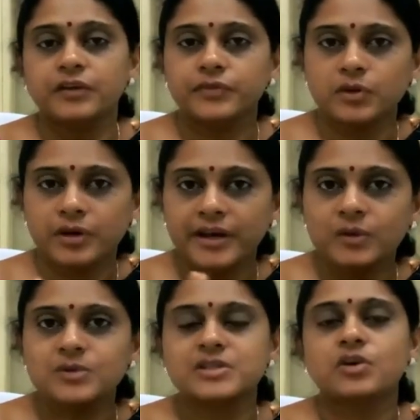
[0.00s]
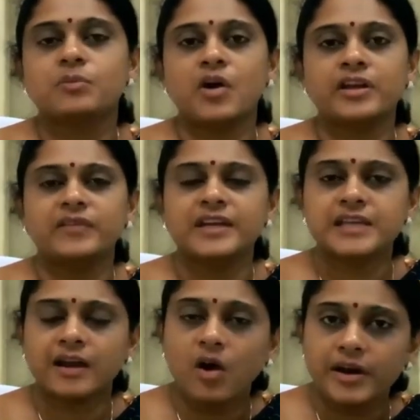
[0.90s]
If you reduce your body
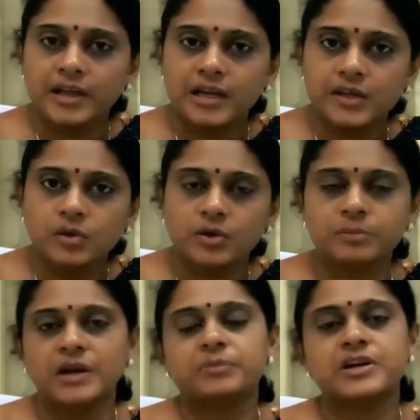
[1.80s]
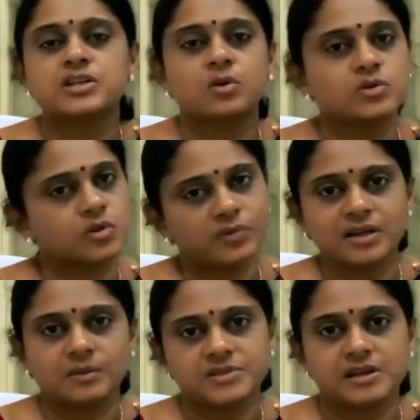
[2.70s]
weight, accordingly your blood pressure also will
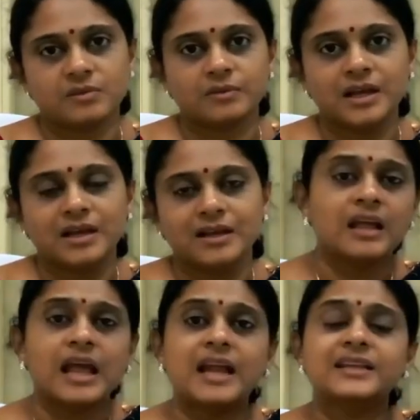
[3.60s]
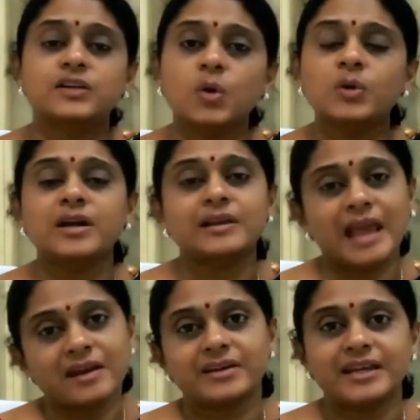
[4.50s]
comes down. And the total
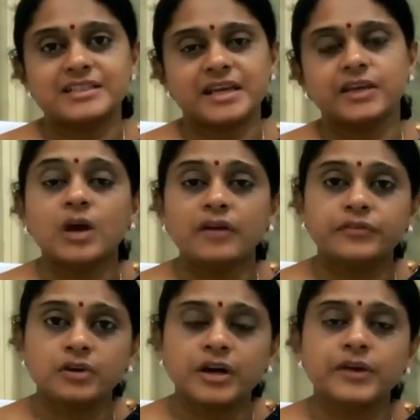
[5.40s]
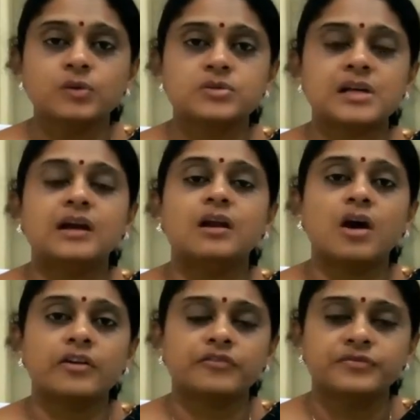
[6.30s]
calorie intake, you have to reduce a
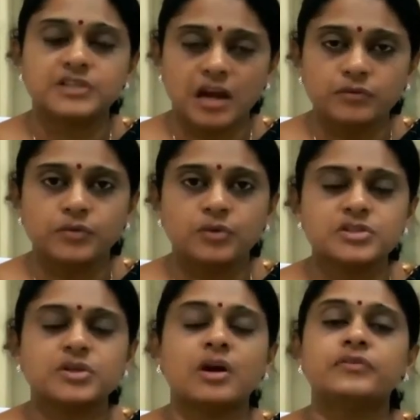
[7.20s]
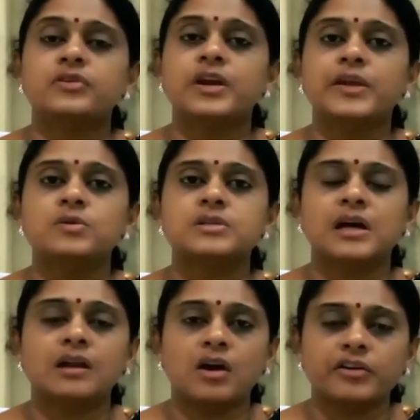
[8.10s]
lot of junk foods, you have to reduce
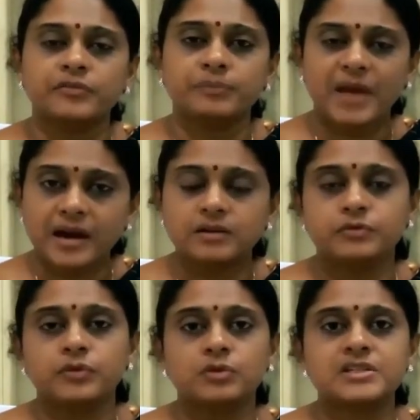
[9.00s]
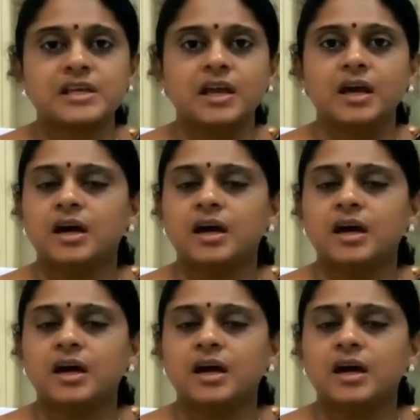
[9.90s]
a lot of packed foods,